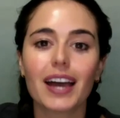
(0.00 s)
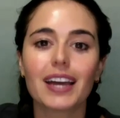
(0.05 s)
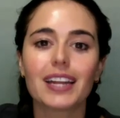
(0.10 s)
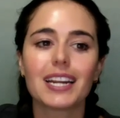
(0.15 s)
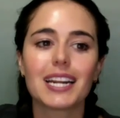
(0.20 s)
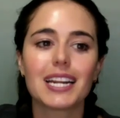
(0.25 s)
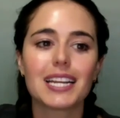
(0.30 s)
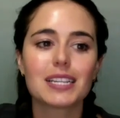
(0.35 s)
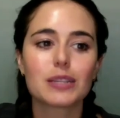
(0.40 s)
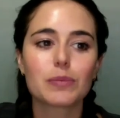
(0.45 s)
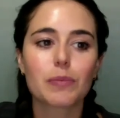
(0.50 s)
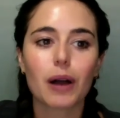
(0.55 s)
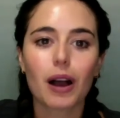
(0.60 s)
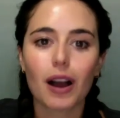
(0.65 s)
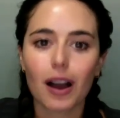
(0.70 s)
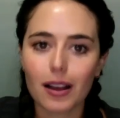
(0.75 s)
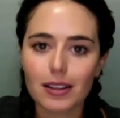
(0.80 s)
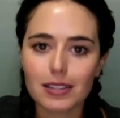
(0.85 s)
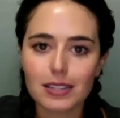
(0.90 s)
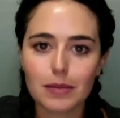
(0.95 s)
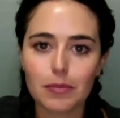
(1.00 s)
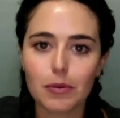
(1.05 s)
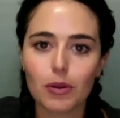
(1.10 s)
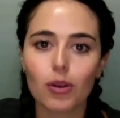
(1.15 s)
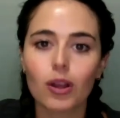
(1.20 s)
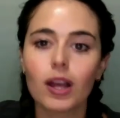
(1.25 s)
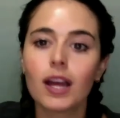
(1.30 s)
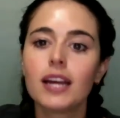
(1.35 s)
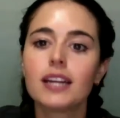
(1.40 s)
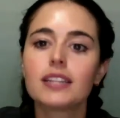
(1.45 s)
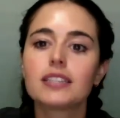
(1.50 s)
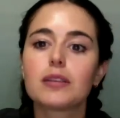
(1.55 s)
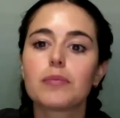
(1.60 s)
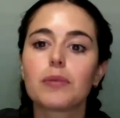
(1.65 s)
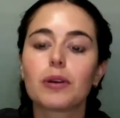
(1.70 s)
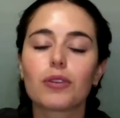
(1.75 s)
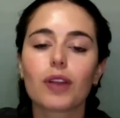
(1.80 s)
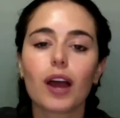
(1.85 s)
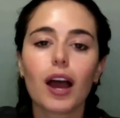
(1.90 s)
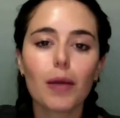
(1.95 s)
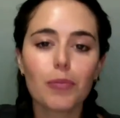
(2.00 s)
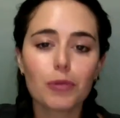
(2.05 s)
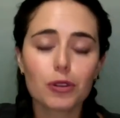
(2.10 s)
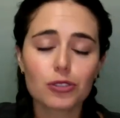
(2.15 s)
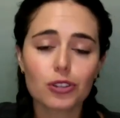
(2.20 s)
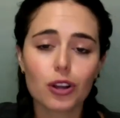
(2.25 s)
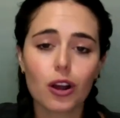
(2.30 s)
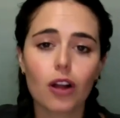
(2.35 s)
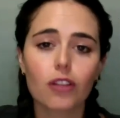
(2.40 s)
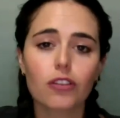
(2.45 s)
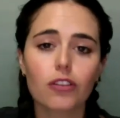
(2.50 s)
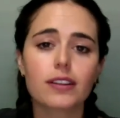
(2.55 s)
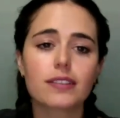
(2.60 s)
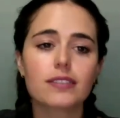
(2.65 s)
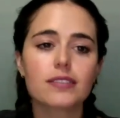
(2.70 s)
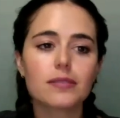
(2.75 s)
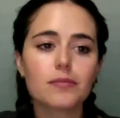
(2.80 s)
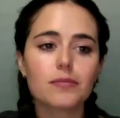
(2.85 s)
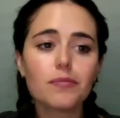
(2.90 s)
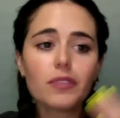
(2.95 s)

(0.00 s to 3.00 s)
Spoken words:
And it is possible to build up your tolerance